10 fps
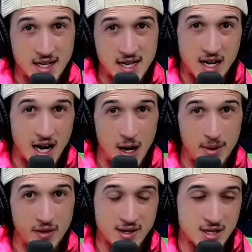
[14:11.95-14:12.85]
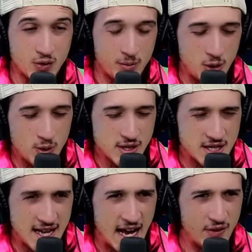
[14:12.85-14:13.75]
take comedy lessons from you, this and
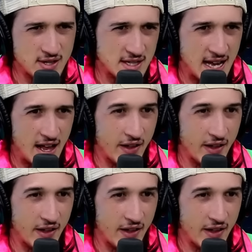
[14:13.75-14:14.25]
that, this and that.